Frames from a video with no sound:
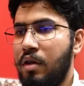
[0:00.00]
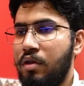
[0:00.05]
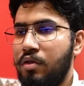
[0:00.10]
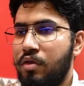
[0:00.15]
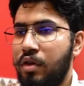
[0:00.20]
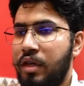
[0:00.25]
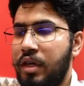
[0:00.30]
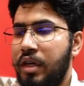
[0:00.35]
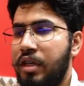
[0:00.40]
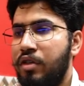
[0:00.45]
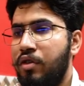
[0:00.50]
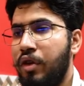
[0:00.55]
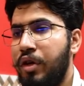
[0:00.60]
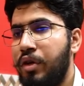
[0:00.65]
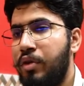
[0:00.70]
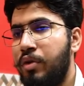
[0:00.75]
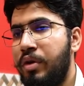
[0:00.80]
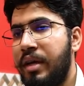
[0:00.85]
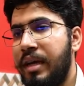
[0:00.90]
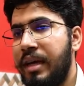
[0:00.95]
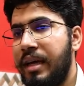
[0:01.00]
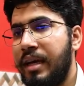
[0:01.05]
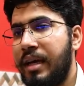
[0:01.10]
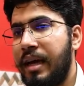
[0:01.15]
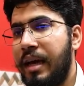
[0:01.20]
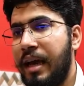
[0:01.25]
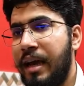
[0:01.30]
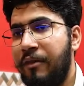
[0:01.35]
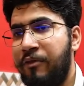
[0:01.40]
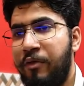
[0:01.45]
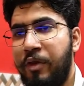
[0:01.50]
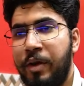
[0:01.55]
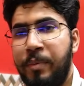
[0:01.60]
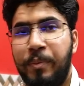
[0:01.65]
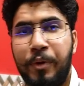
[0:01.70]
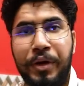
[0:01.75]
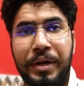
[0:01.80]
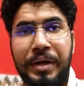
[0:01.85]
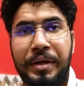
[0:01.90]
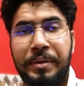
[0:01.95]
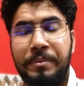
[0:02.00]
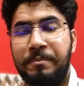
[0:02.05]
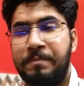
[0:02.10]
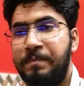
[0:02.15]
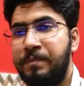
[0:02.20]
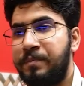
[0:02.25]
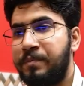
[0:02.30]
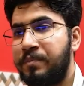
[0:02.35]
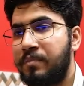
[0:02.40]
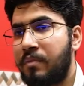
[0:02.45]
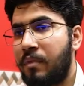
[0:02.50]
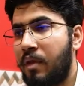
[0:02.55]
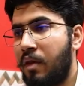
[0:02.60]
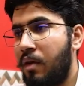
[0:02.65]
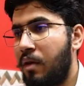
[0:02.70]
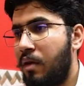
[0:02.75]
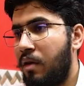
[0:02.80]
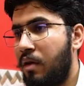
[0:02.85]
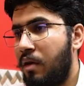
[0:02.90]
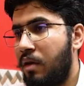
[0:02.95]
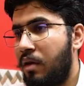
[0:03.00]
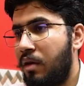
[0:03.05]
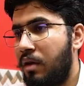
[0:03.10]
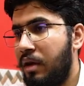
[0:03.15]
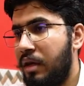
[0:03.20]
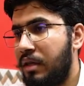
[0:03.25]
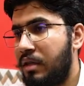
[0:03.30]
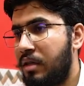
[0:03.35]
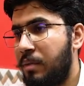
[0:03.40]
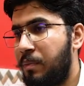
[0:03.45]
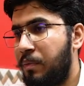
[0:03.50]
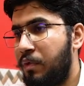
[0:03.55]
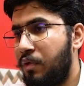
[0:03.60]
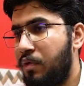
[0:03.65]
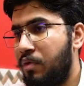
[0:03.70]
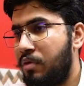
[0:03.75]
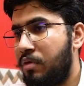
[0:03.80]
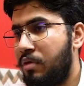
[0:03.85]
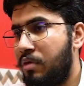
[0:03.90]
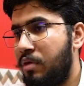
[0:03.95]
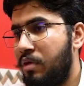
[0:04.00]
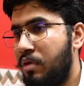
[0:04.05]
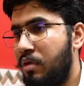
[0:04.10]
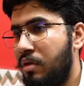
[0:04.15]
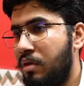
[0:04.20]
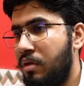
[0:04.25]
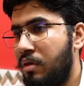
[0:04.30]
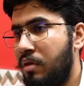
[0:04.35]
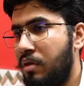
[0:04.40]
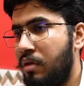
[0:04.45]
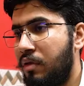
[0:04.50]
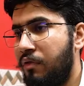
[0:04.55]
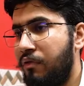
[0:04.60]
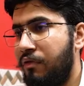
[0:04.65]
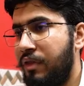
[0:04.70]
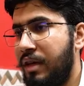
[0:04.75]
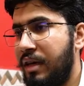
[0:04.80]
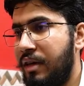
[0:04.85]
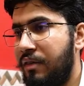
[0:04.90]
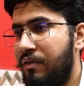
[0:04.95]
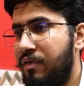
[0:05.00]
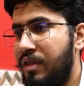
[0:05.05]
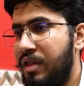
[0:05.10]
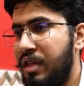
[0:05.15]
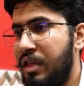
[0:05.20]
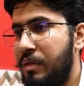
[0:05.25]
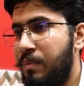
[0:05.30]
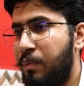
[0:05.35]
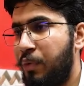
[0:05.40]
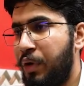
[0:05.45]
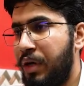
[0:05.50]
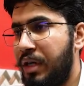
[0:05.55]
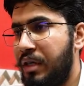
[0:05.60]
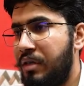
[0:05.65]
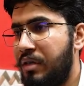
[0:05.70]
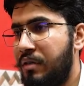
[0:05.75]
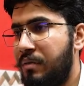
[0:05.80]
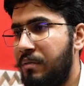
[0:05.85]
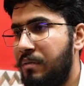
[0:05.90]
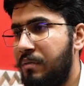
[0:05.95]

So it is going to take every point. Let's suppose we have these points,